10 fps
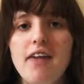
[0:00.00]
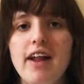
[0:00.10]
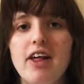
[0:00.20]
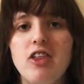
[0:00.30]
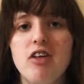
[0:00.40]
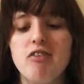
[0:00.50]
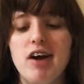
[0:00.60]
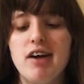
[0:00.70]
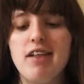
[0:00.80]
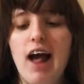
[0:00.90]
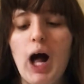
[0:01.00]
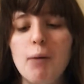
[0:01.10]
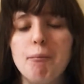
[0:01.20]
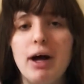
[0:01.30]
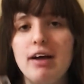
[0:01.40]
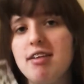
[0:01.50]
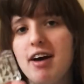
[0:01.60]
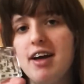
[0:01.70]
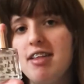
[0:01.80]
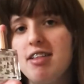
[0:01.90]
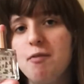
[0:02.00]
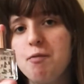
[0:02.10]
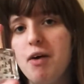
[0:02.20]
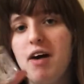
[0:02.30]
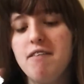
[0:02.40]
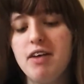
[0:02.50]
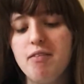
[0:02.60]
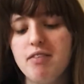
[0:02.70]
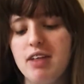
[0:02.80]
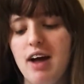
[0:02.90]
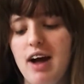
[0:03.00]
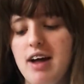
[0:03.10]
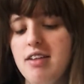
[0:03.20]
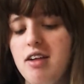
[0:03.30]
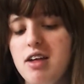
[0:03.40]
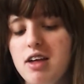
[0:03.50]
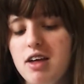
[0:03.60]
they're like just right, because they're handbag size perfumes, and